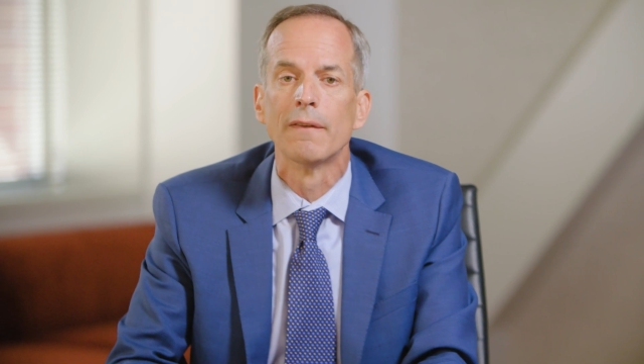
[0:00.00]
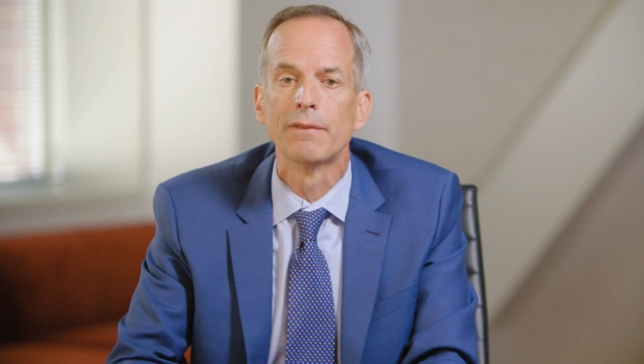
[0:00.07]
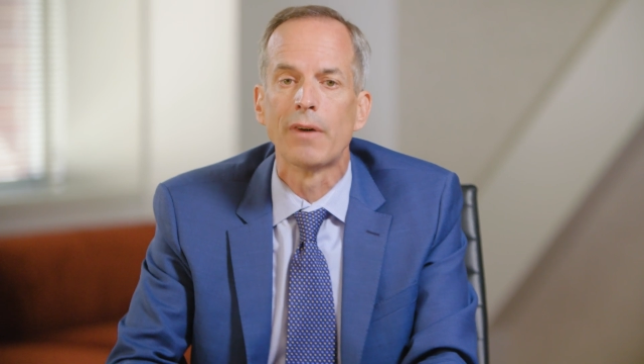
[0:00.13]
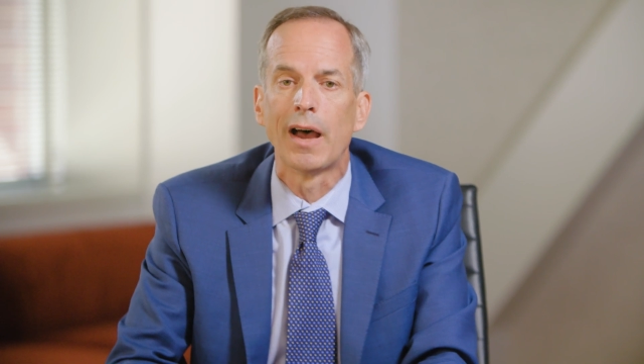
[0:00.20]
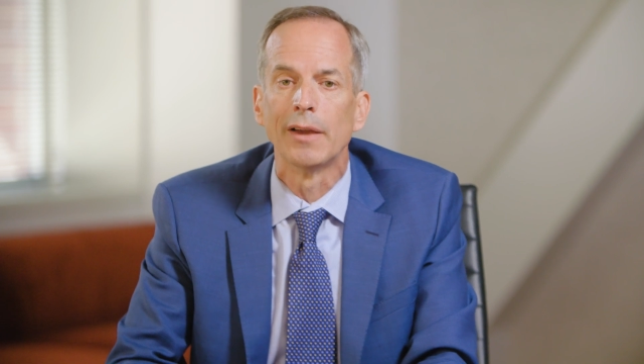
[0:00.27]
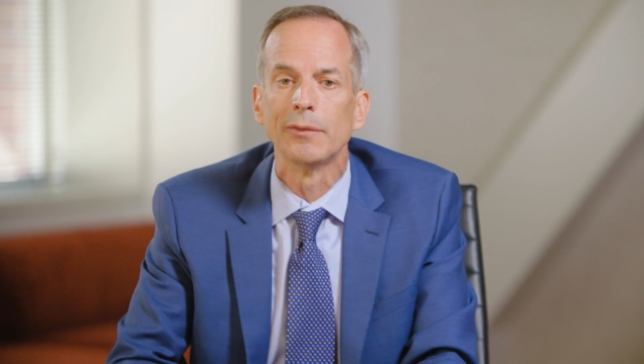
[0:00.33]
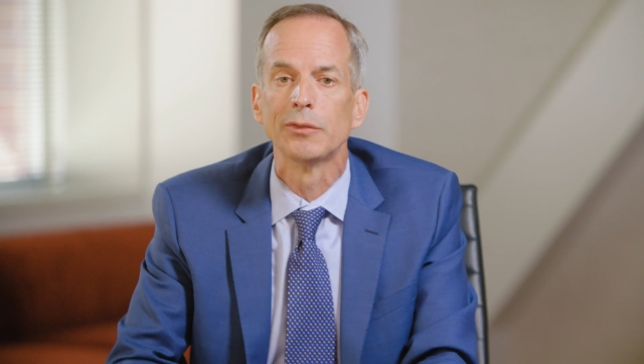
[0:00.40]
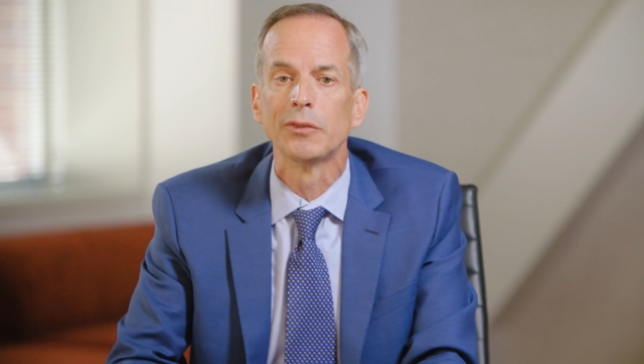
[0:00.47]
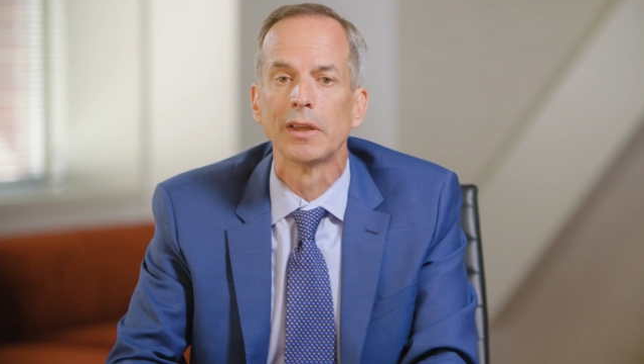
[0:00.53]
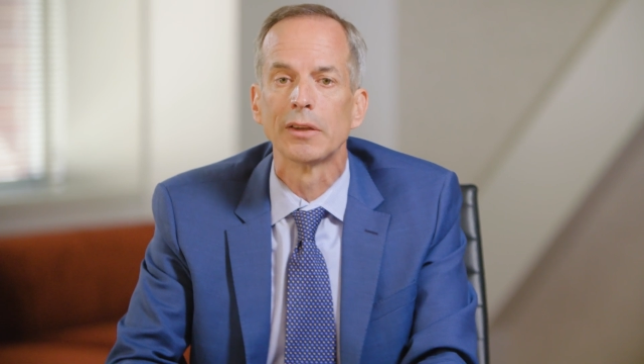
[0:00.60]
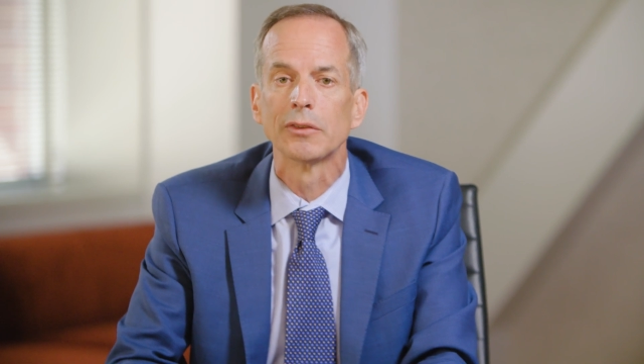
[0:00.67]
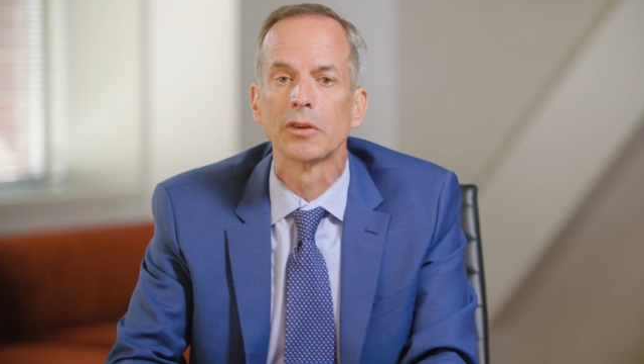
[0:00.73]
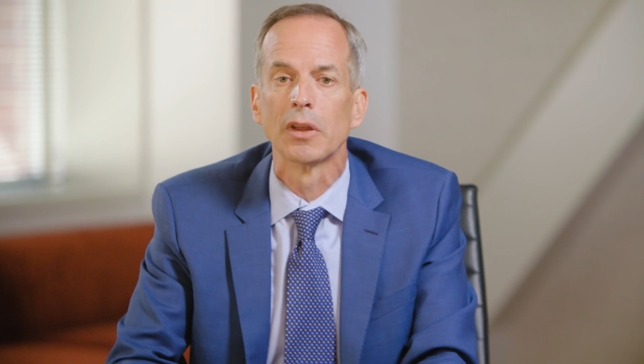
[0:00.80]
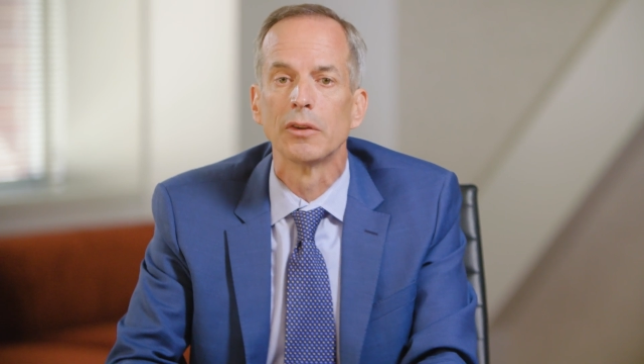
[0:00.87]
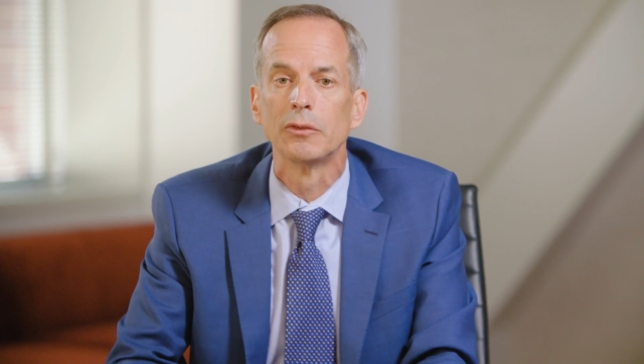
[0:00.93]

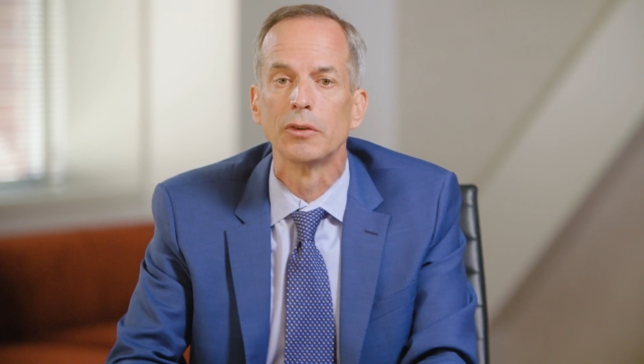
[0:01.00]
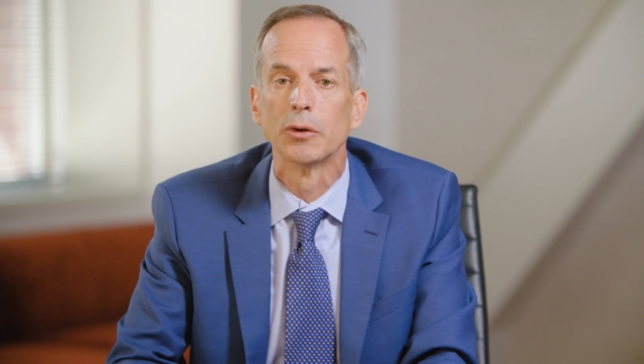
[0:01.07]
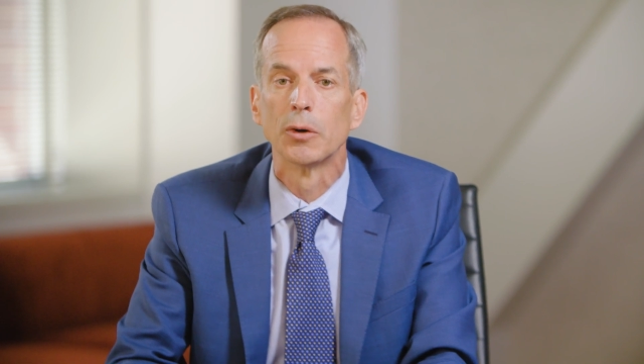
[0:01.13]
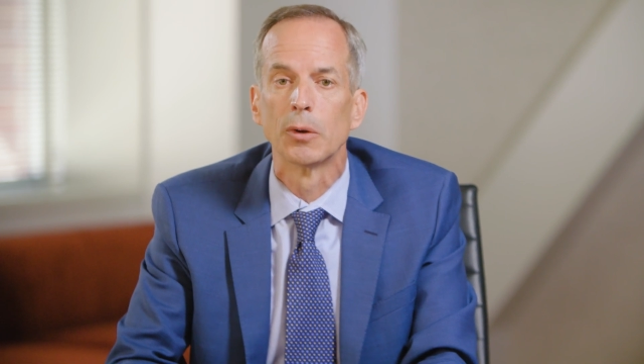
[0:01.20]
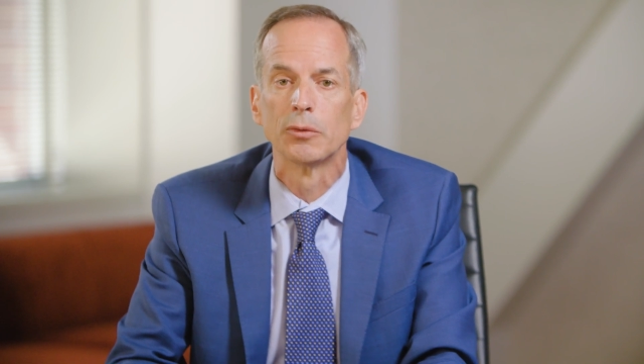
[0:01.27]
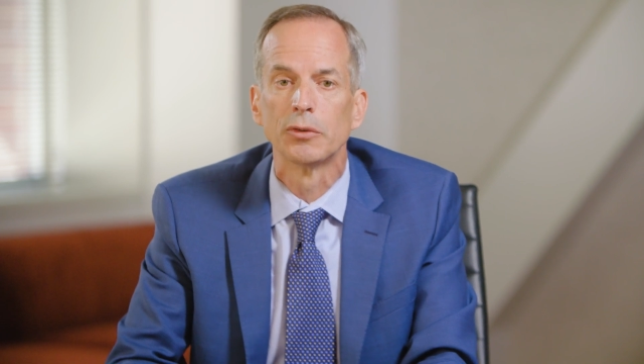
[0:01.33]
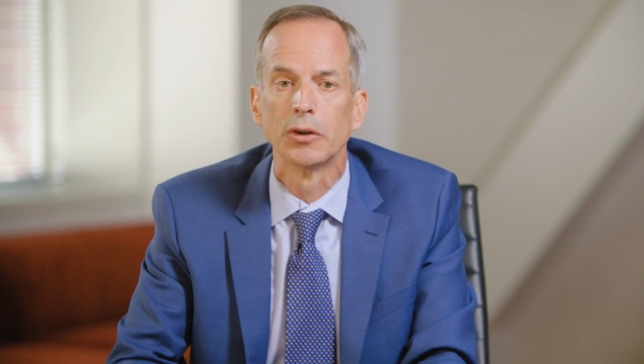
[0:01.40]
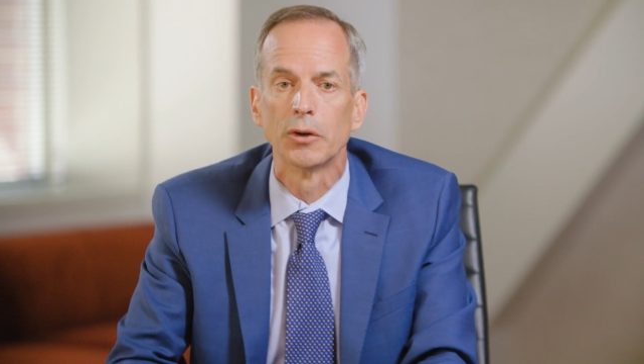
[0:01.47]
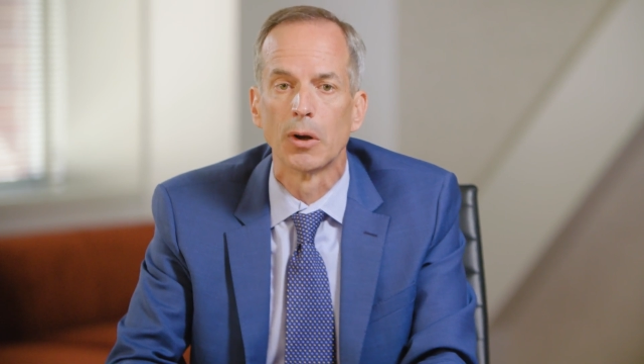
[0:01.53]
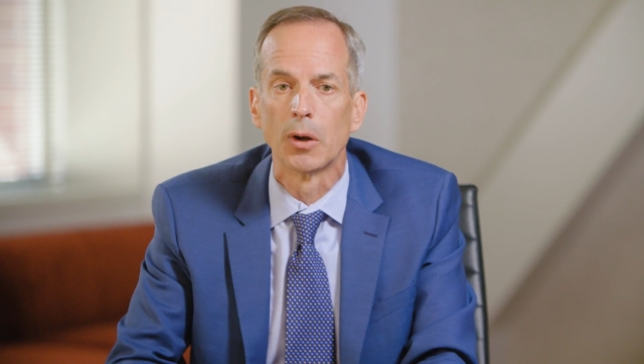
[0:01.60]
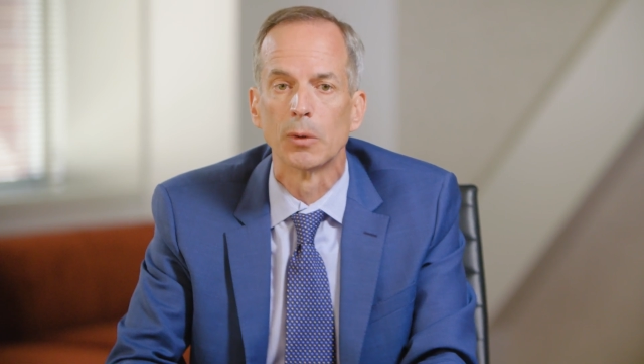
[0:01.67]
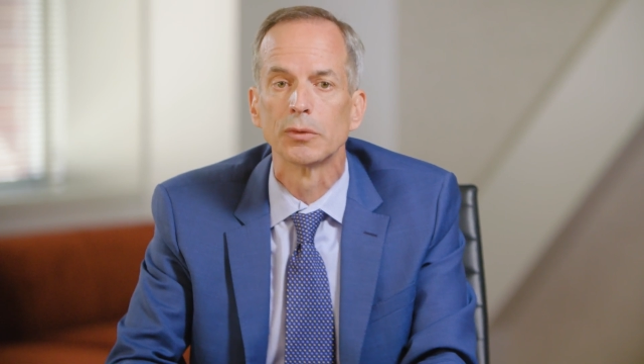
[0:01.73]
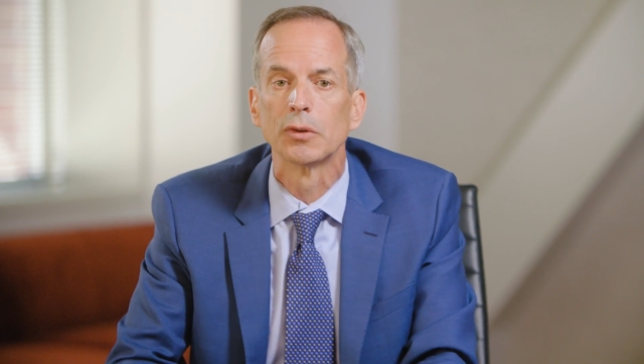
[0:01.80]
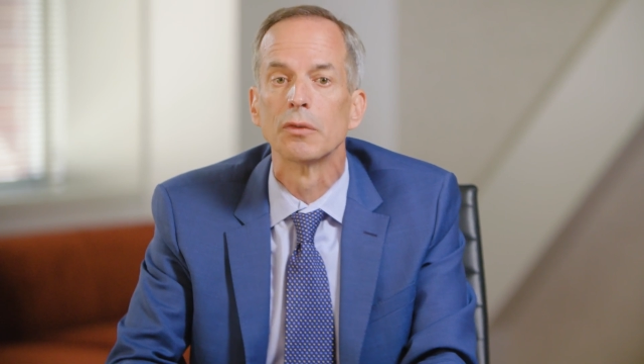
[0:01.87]
5600